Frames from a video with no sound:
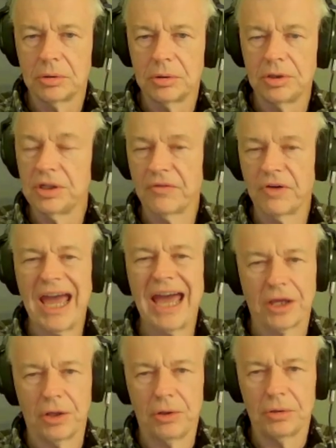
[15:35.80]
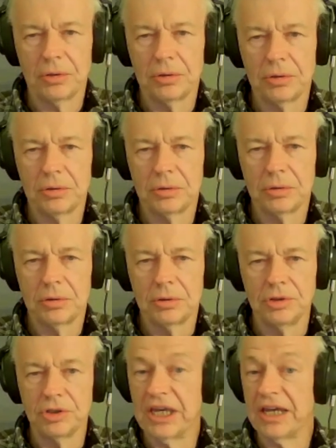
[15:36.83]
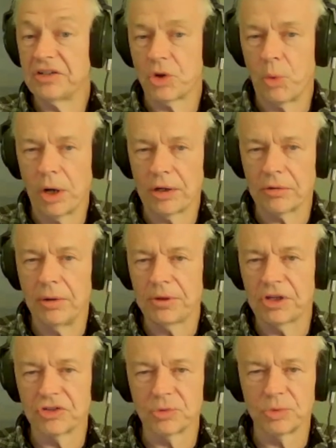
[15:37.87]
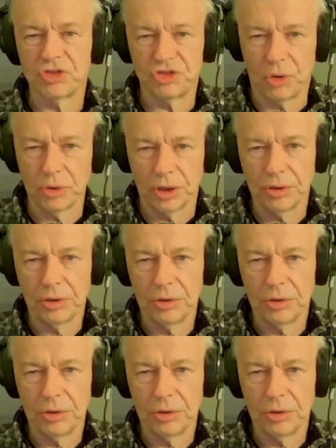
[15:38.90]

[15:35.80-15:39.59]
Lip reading: You never had it. You can't acquire it because it was stolen.